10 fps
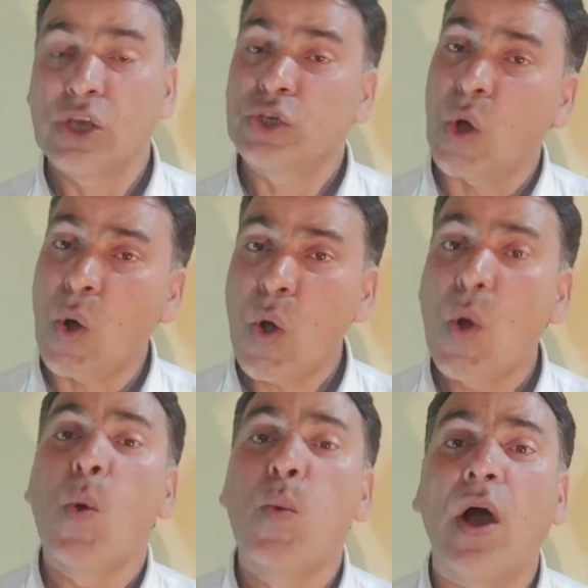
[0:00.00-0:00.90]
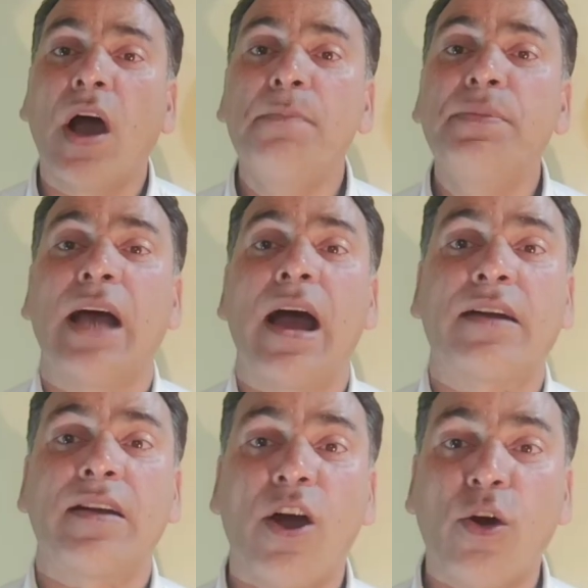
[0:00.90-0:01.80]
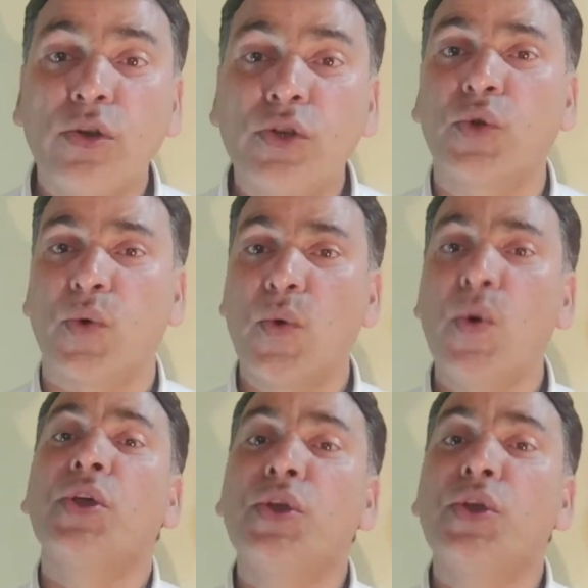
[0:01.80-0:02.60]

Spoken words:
So verbs are also